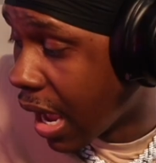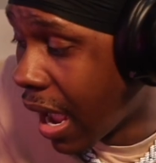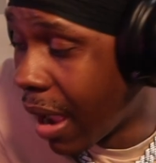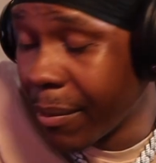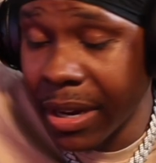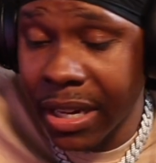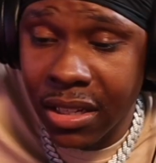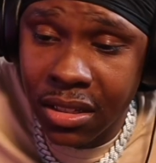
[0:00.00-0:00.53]
I
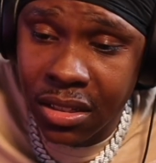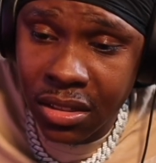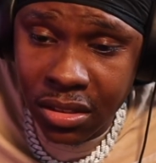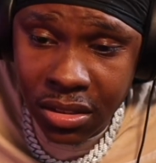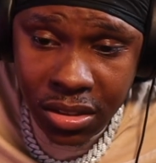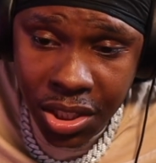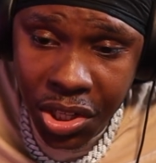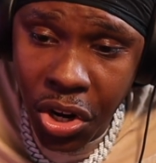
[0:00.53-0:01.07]
mean,
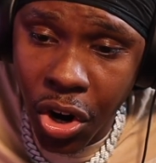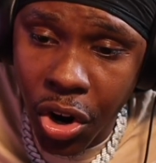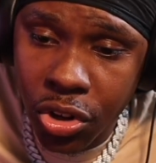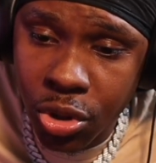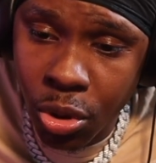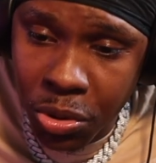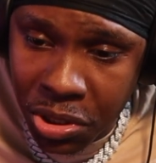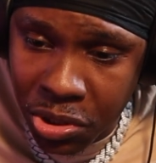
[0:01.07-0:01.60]
you got to
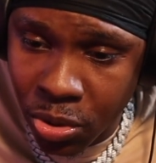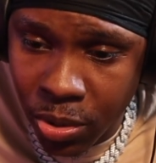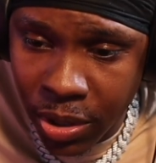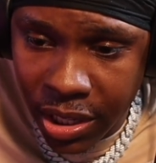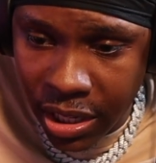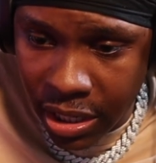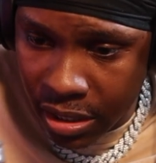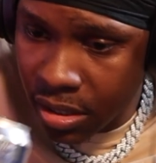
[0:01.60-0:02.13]
talk the talk,
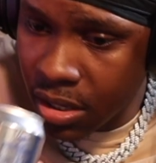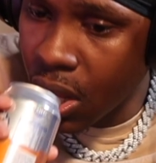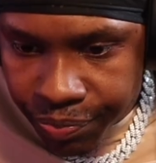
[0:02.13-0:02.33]
innit?